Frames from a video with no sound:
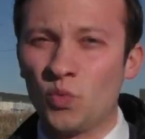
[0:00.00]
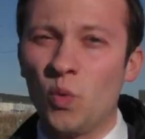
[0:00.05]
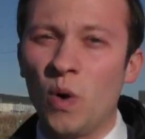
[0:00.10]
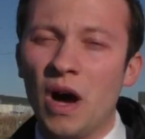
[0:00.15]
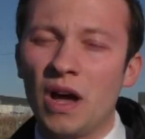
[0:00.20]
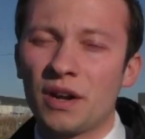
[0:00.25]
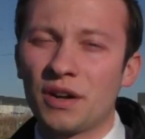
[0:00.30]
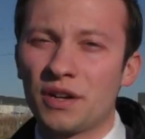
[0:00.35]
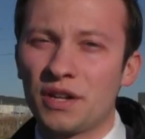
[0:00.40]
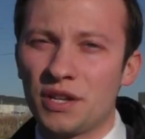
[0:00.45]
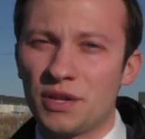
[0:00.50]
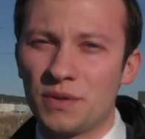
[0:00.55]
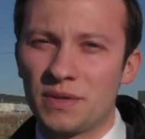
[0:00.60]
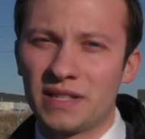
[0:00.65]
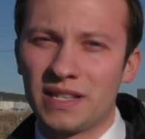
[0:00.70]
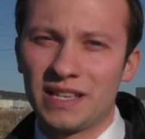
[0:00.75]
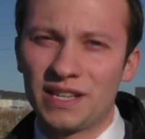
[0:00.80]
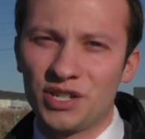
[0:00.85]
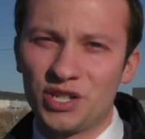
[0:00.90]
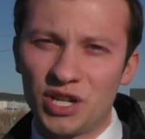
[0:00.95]
water
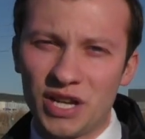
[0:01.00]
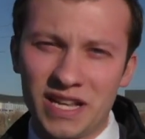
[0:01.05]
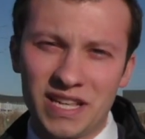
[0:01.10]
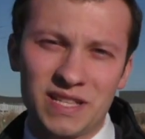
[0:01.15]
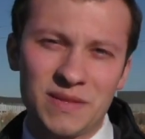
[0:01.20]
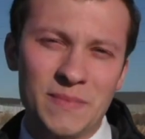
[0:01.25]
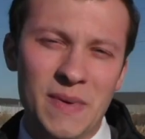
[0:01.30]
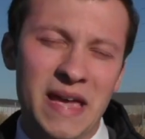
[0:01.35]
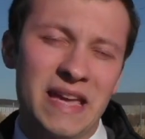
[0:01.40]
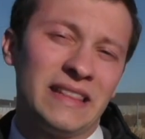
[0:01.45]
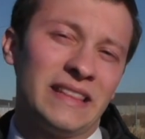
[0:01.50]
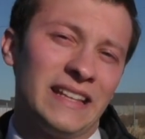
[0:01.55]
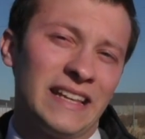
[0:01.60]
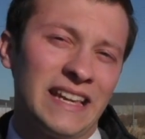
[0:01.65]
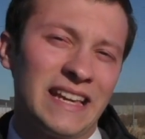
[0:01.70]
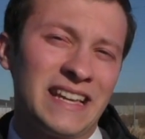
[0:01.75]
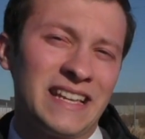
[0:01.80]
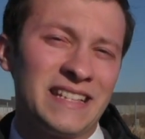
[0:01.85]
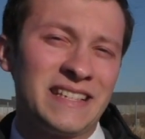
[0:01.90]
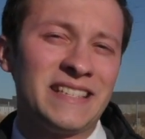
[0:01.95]
usage is
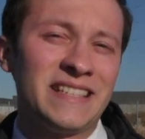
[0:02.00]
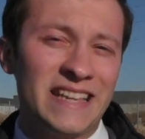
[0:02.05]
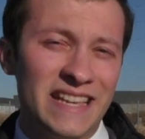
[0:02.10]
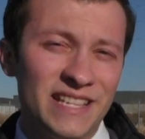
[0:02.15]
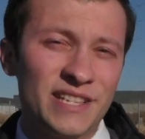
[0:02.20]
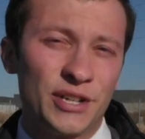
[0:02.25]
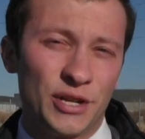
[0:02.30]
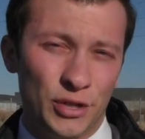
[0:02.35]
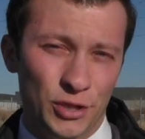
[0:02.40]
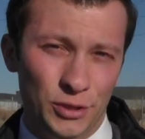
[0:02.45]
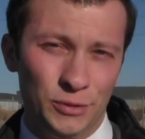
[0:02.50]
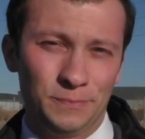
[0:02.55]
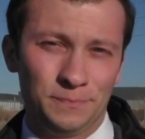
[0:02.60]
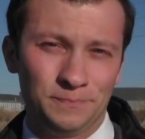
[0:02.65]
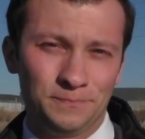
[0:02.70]
mainly seasonal.